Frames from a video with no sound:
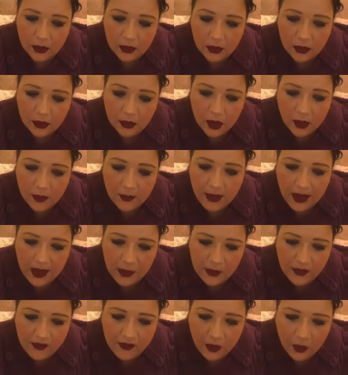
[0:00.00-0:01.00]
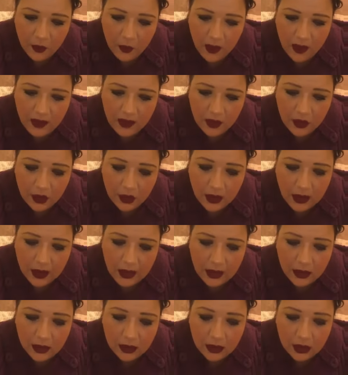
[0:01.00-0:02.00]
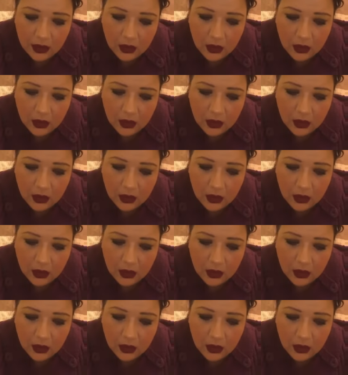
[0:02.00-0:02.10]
Combined with long wearing colour and